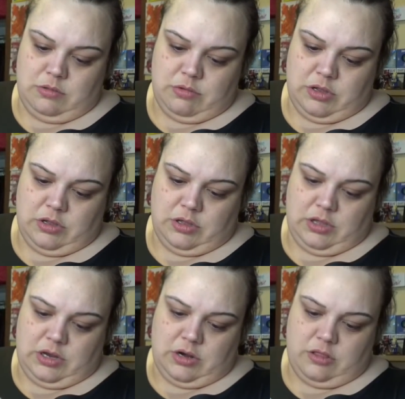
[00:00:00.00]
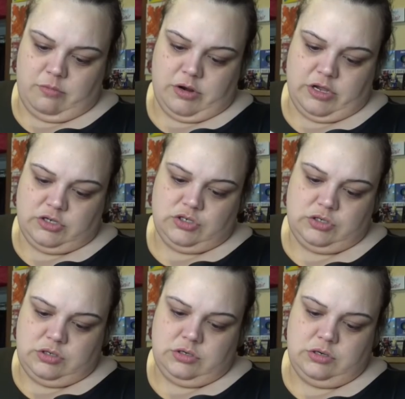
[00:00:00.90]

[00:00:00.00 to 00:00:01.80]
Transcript: I'm uh, gonna get it on the brush.